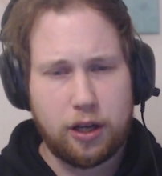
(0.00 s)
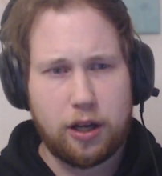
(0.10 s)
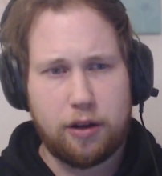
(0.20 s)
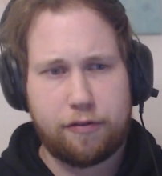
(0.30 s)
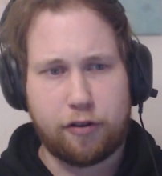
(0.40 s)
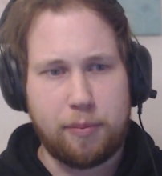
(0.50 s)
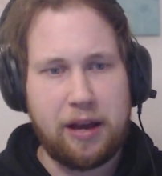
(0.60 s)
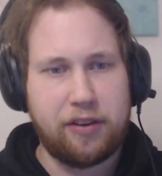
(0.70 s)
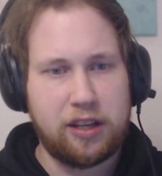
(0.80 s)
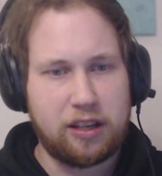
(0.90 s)
from
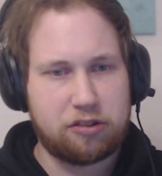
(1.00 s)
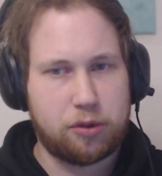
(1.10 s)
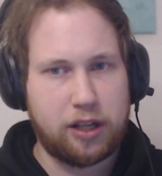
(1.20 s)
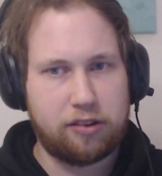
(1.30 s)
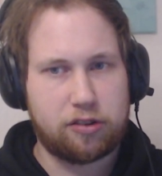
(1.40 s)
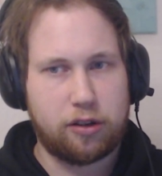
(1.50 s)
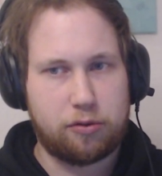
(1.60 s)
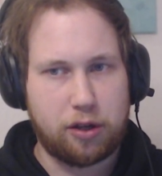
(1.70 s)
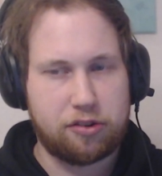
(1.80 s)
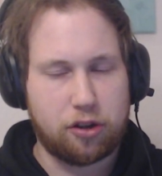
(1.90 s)
having an extra
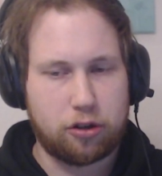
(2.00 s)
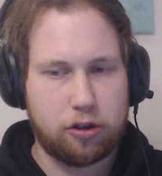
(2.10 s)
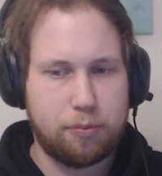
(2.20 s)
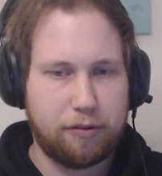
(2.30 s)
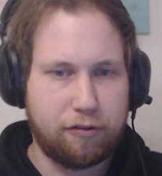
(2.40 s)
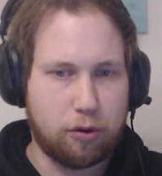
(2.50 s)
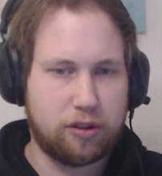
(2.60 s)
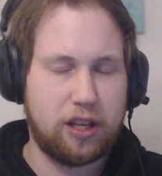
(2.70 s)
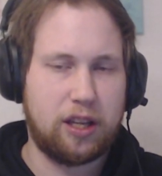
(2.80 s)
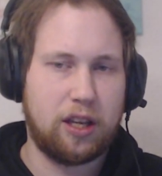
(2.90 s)
Dreadstalker before
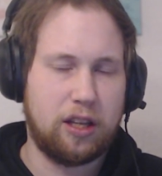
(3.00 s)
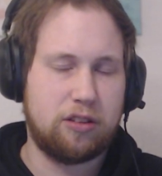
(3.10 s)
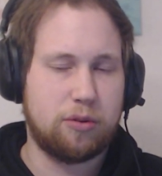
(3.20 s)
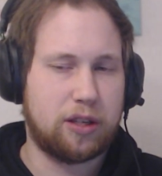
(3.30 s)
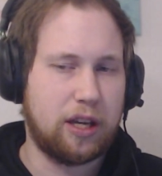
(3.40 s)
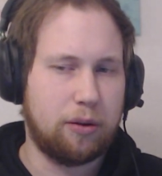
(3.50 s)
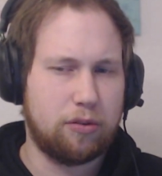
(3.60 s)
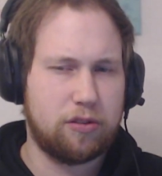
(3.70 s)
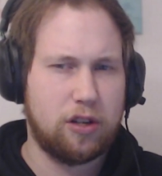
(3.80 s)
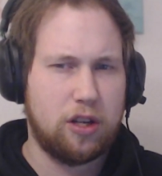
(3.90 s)
taking into
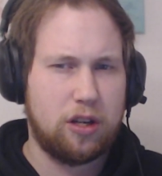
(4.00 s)
account